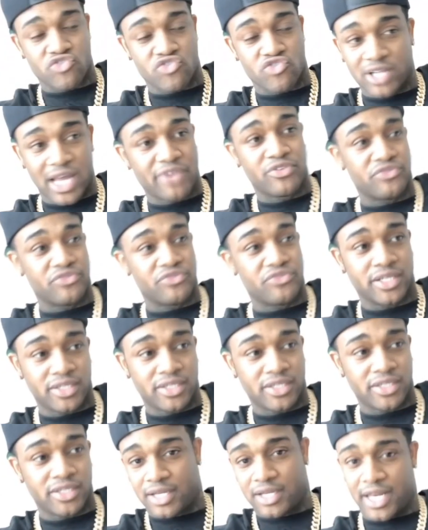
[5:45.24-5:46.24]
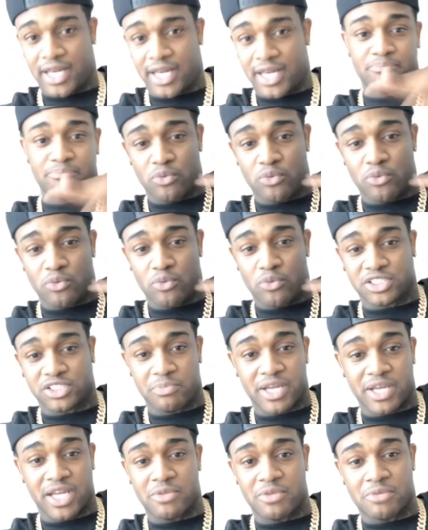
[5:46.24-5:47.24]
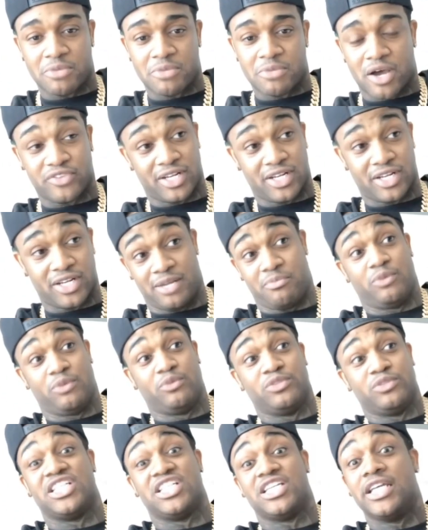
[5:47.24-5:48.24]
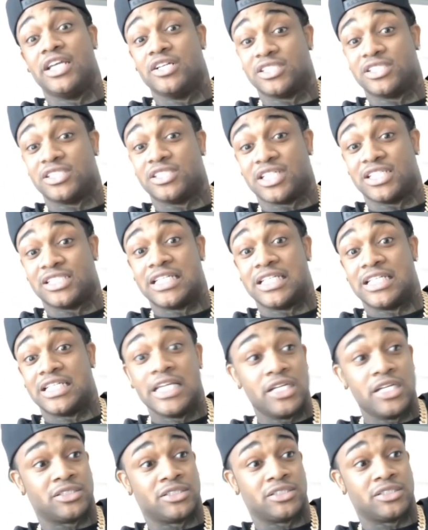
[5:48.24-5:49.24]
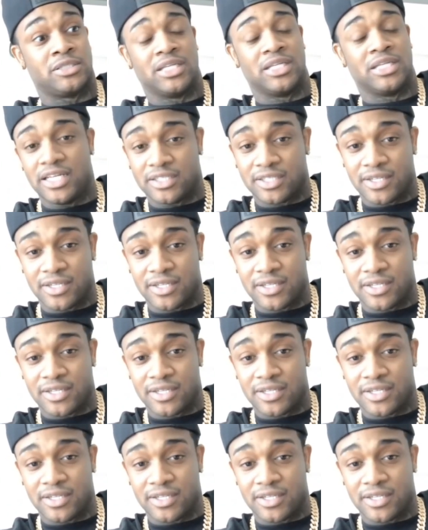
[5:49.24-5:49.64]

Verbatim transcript: A real life event, and then boom, it's making me out of it. I mean, it was years, years, and years